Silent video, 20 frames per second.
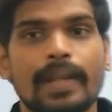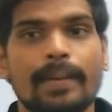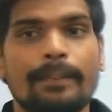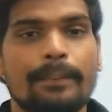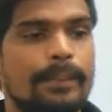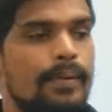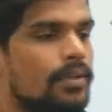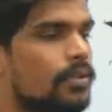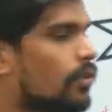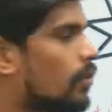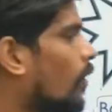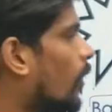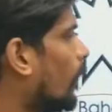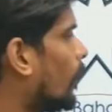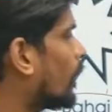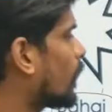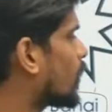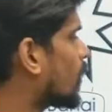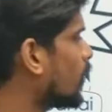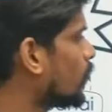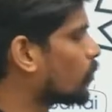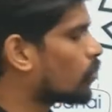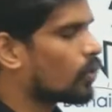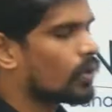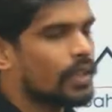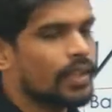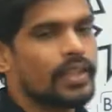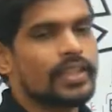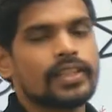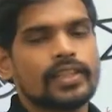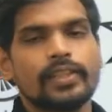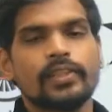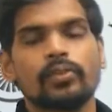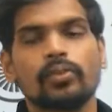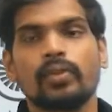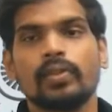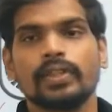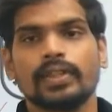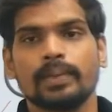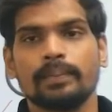temples of
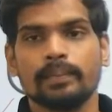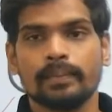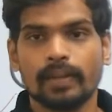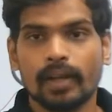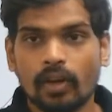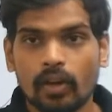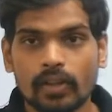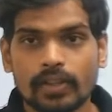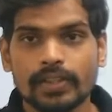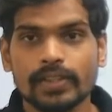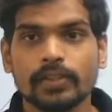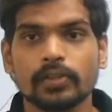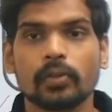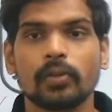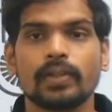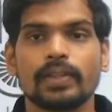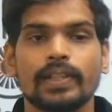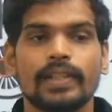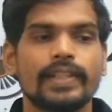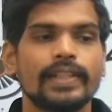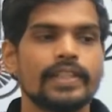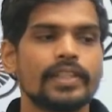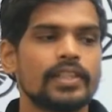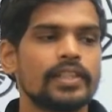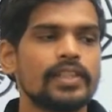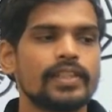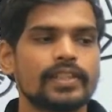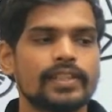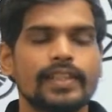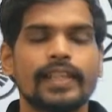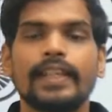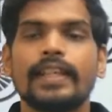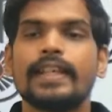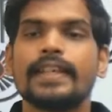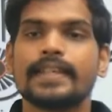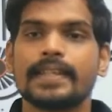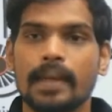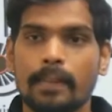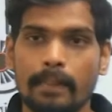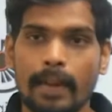Shintoism or Shinto religion is seen
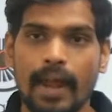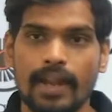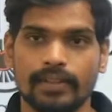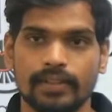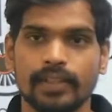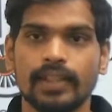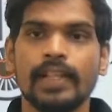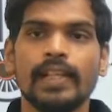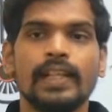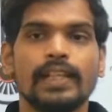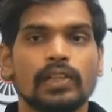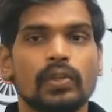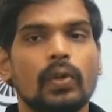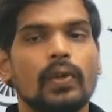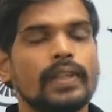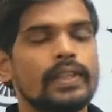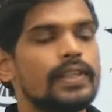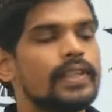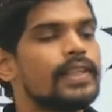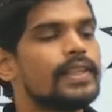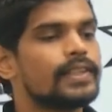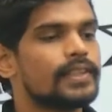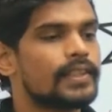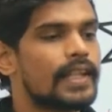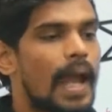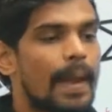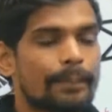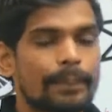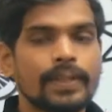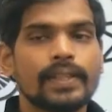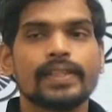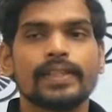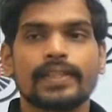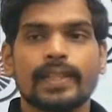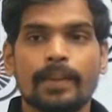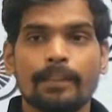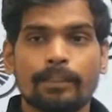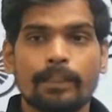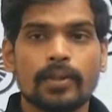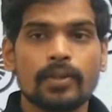in Japan. So in these Japanese
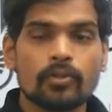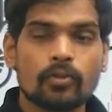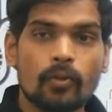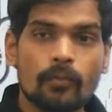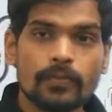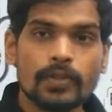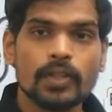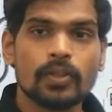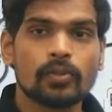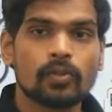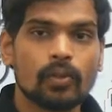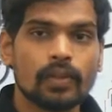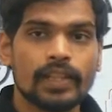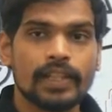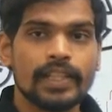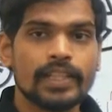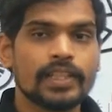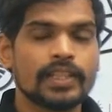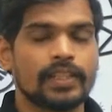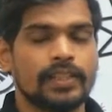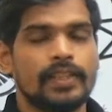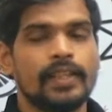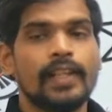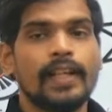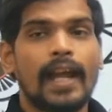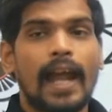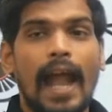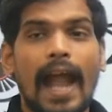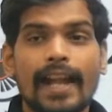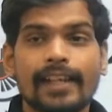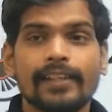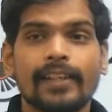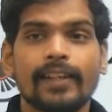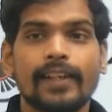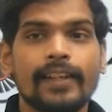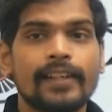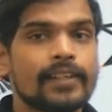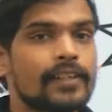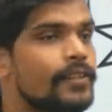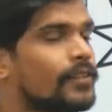temples of Shinto religion, at the
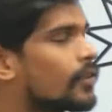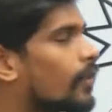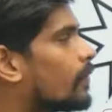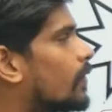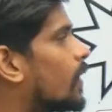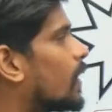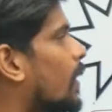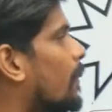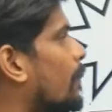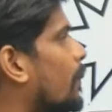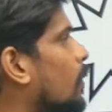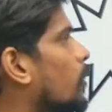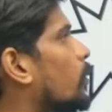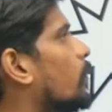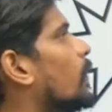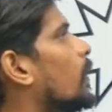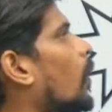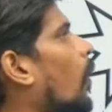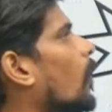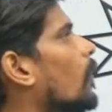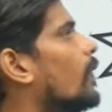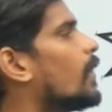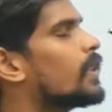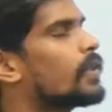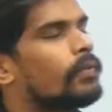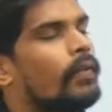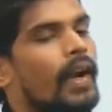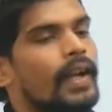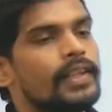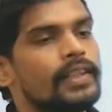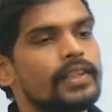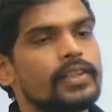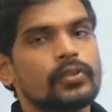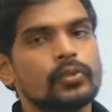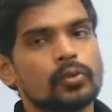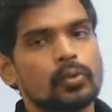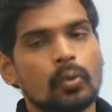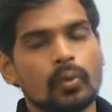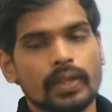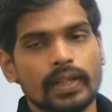entrance of the temple, you will always find
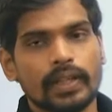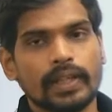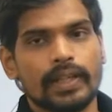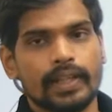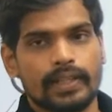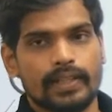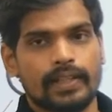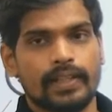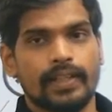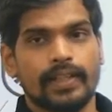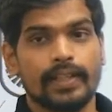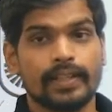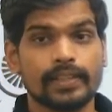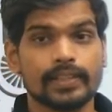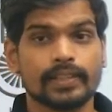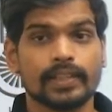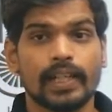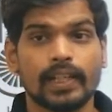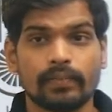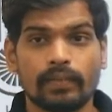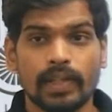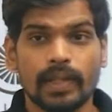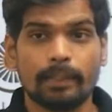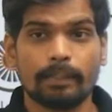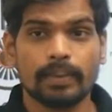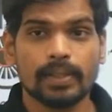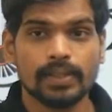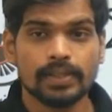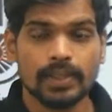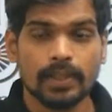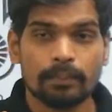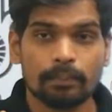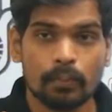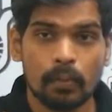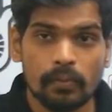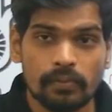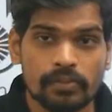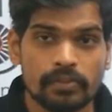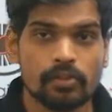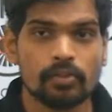this Tori Gate. It is said when a person
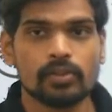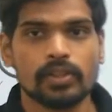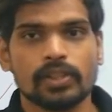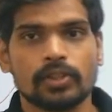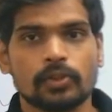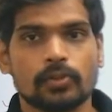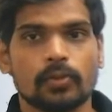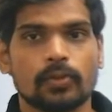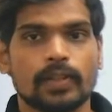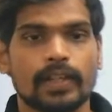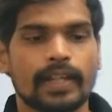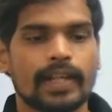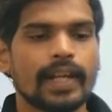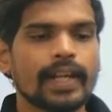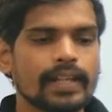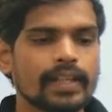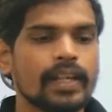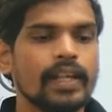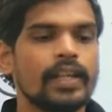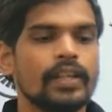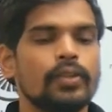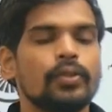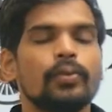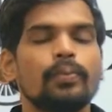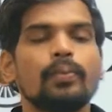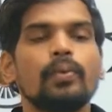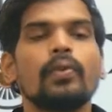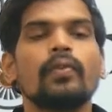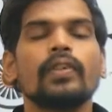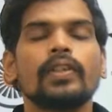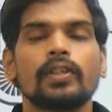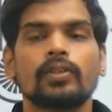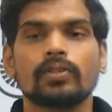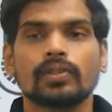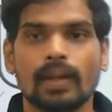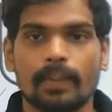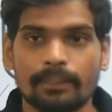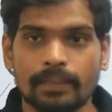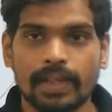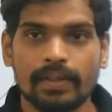moves through this Tori Gate, you move into
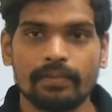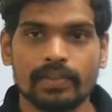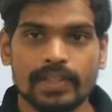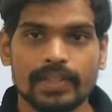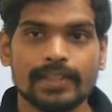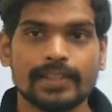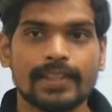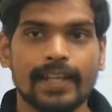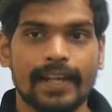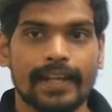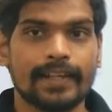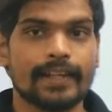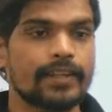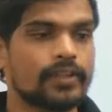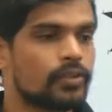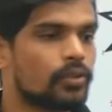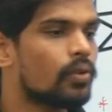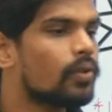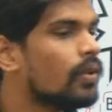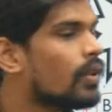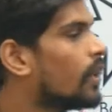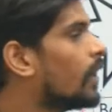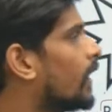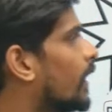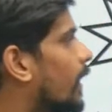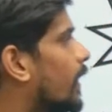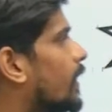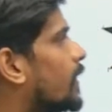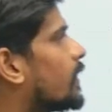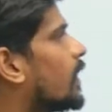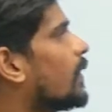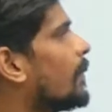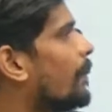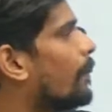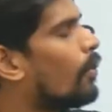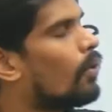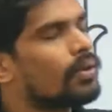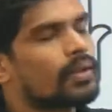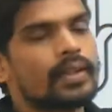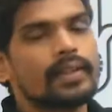something which is sacred. So it is an
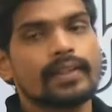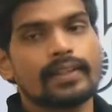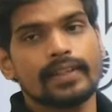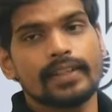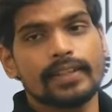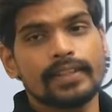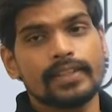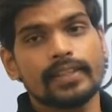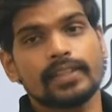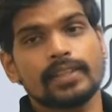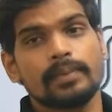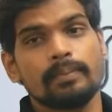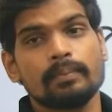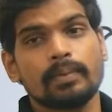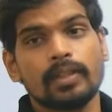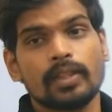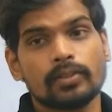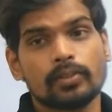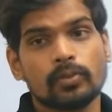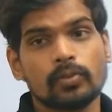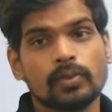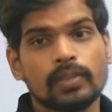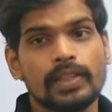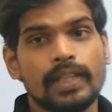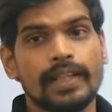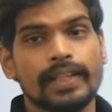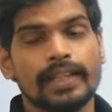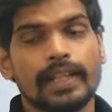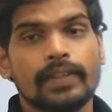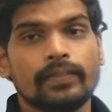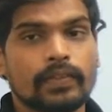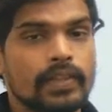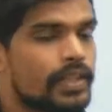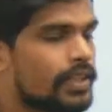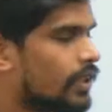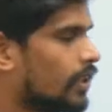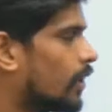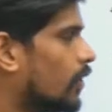important religious symbol associated with